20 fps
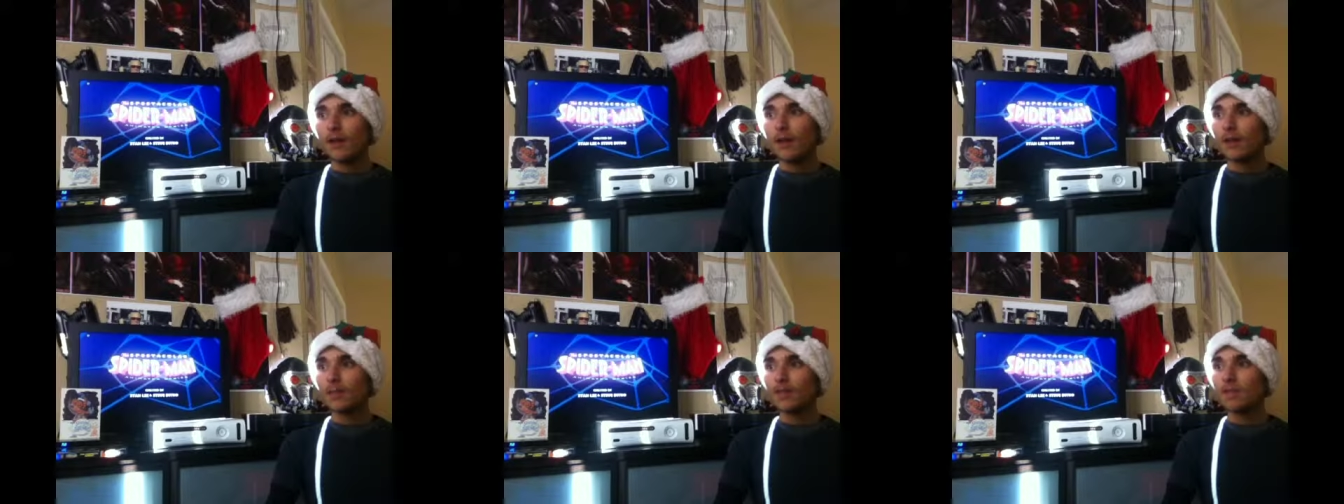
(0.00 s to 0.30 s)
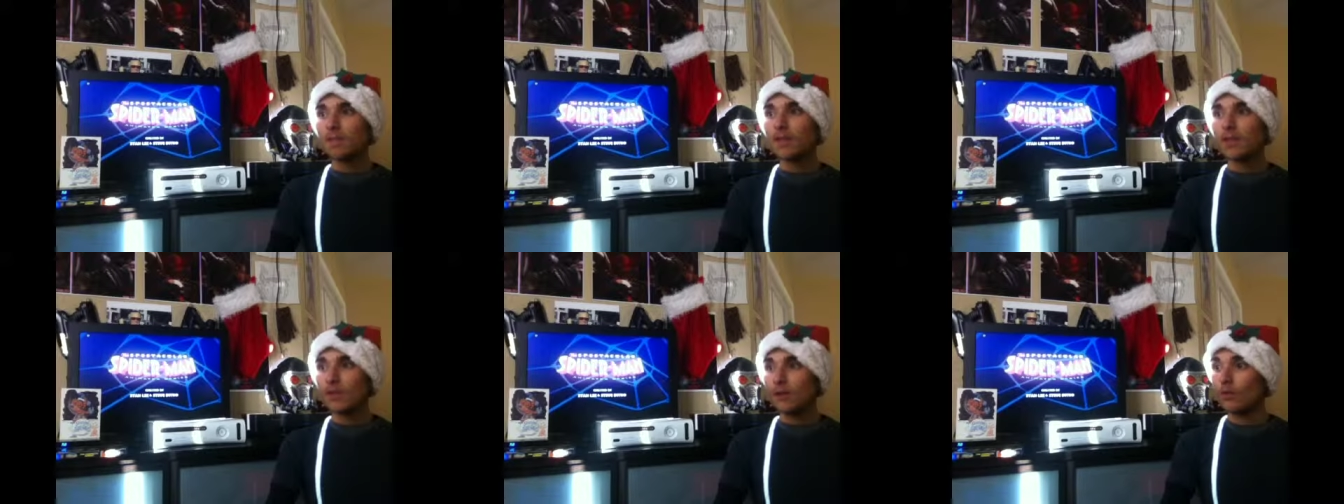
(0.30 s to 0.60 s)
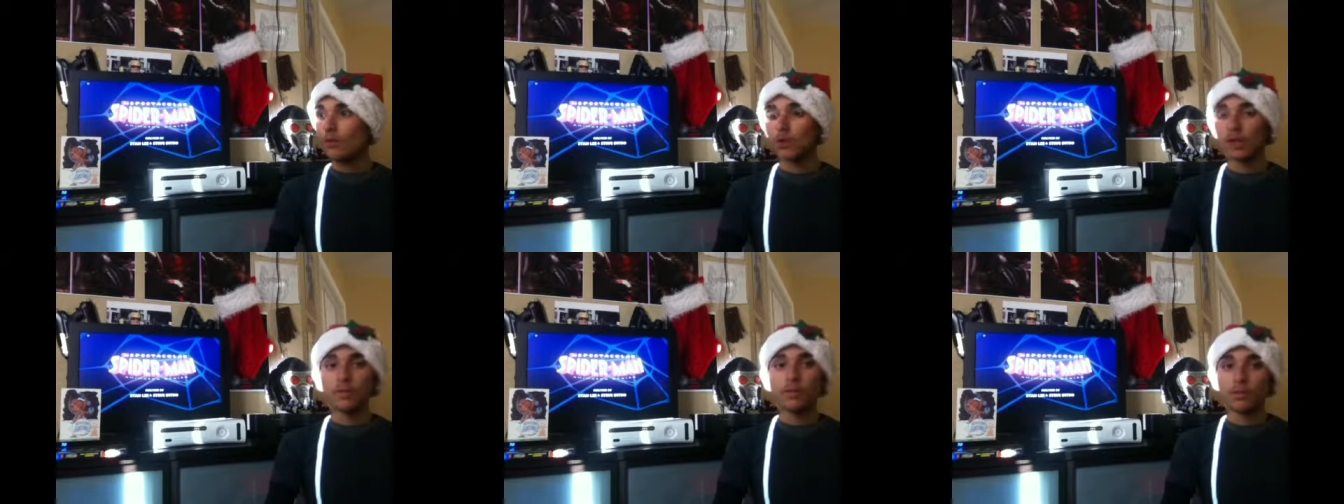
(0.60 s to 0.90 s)
it would have
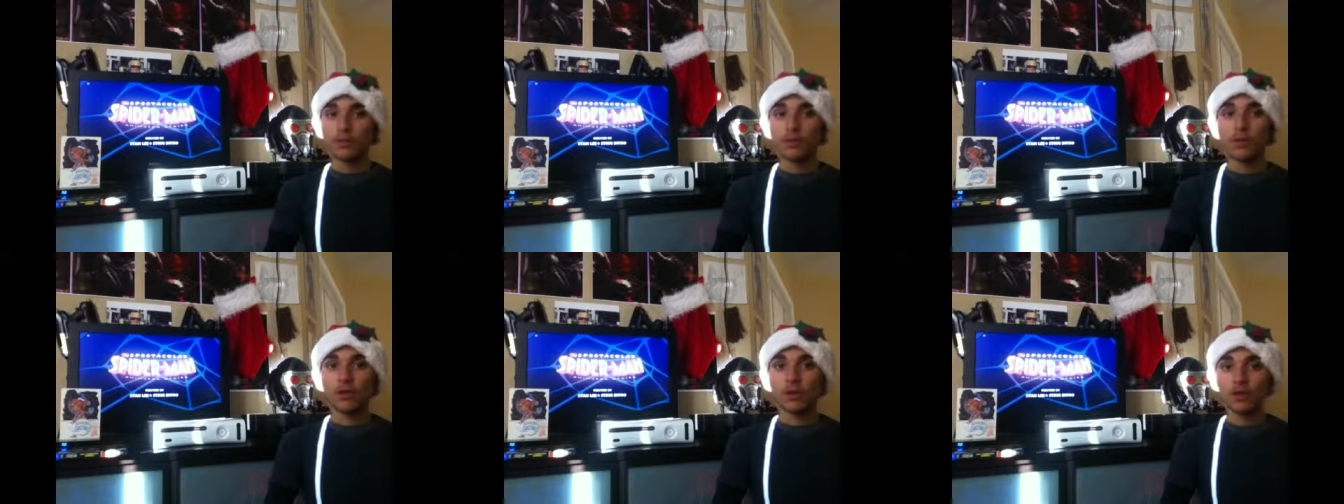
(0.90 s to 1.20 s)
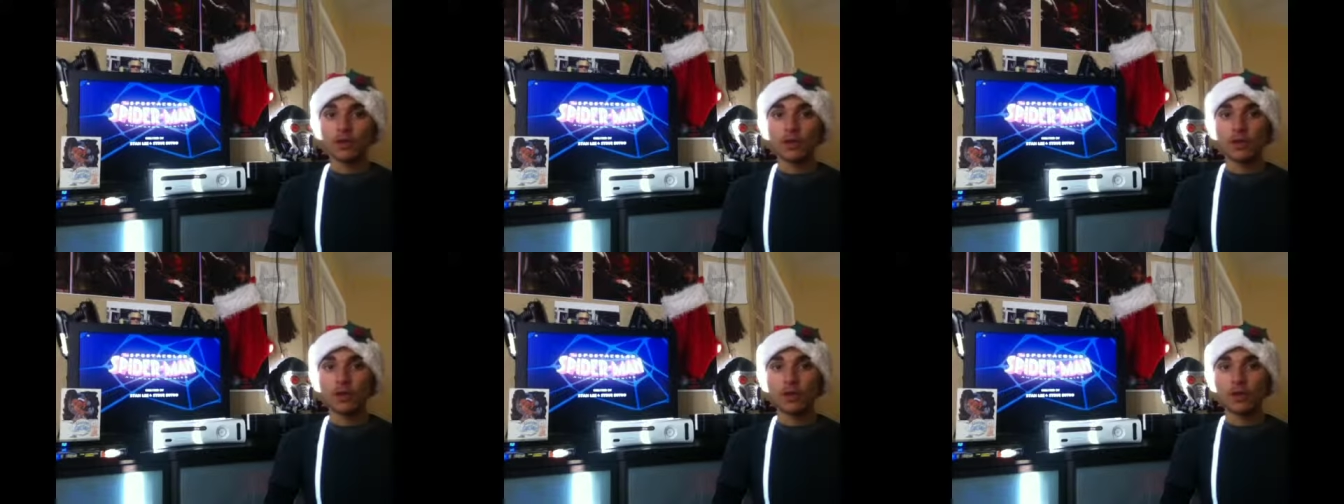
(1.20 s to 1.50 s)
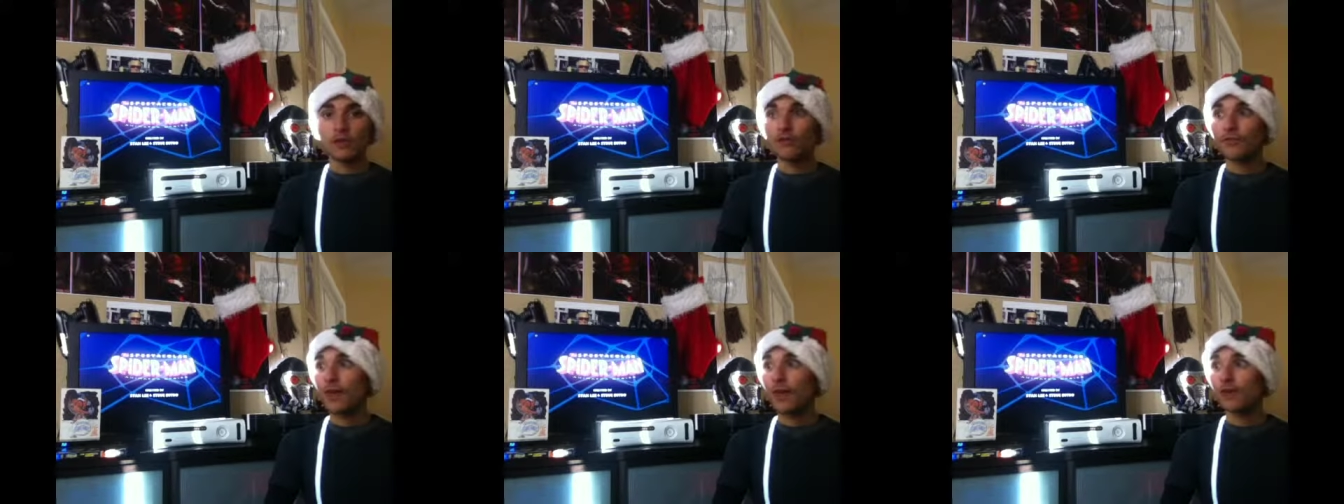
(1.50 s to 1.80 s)
been really good. In
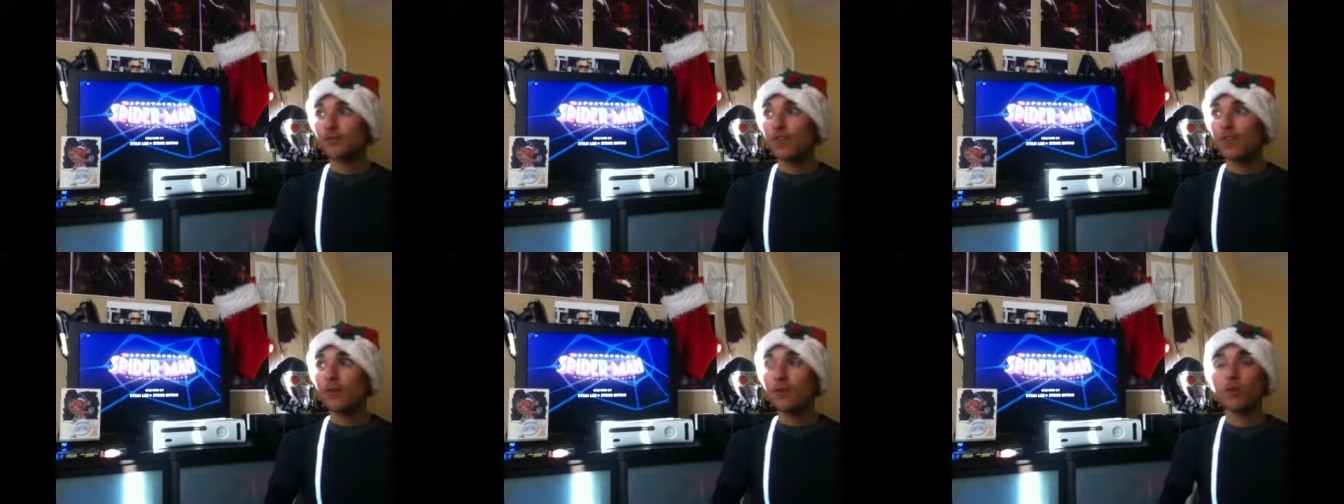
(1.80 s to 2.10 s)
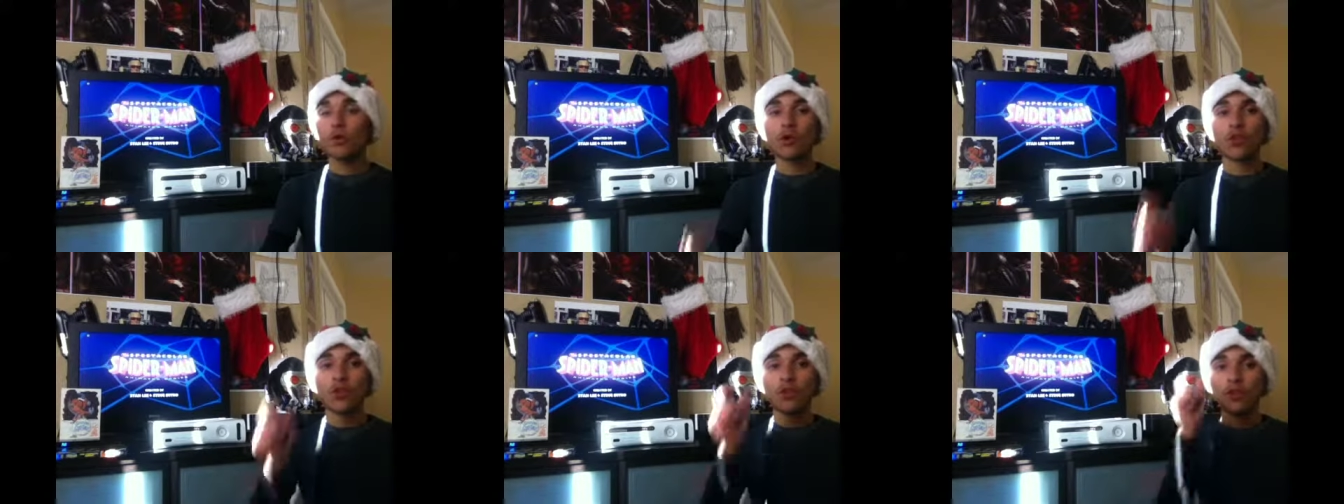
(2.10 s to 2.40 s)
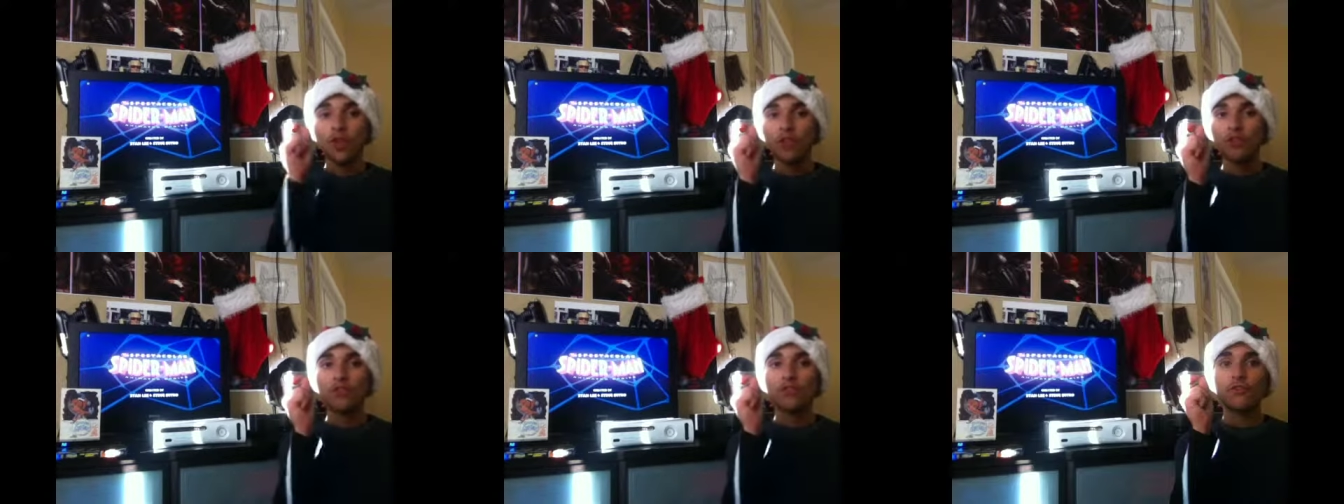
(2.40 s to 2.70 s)
fact, they were this